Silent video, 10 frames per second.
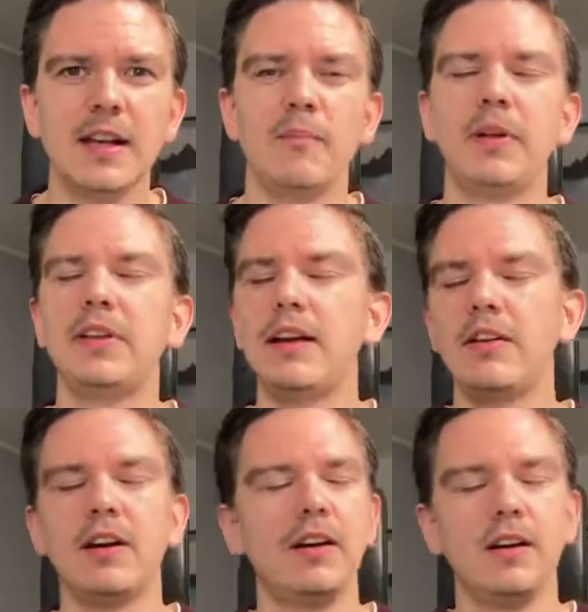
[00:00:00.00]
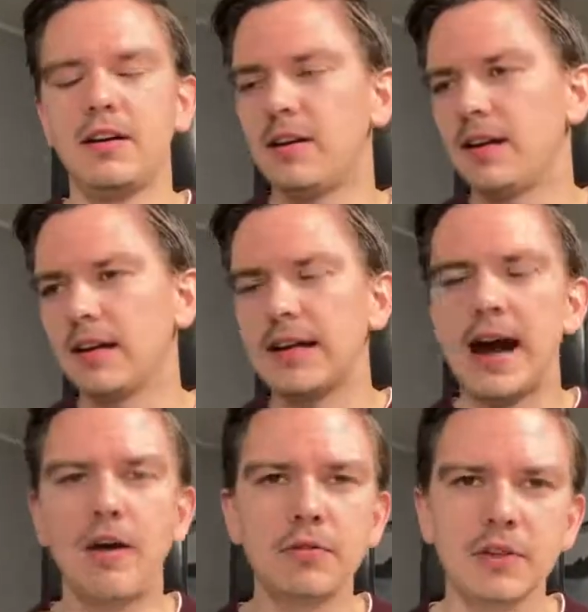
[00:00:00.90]
but there are
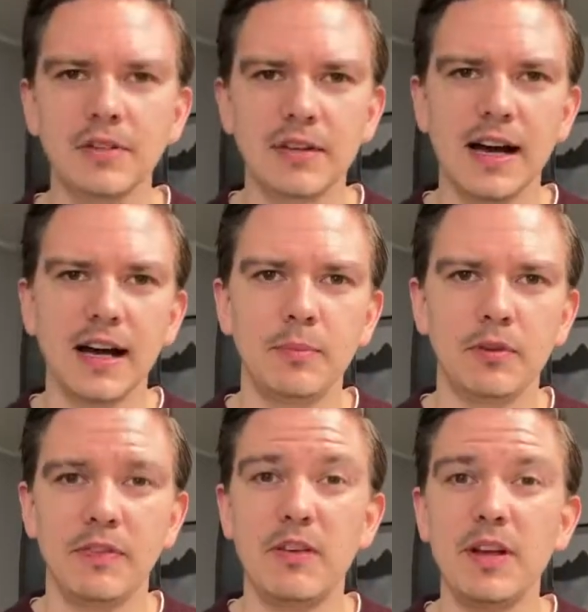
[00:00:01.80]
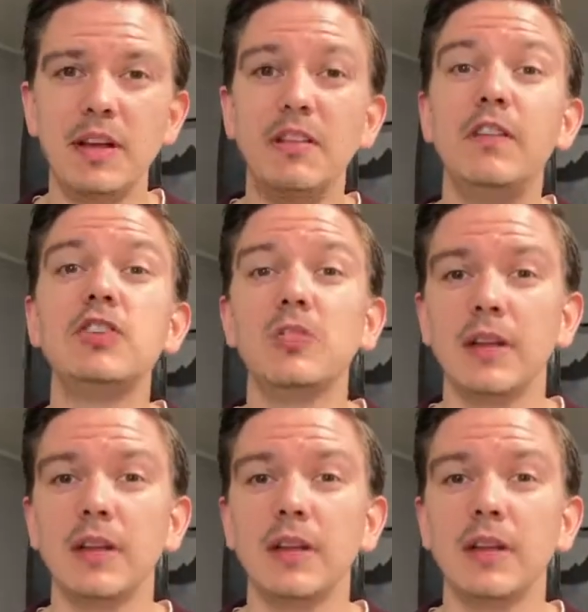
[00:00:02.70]
countless types of very individual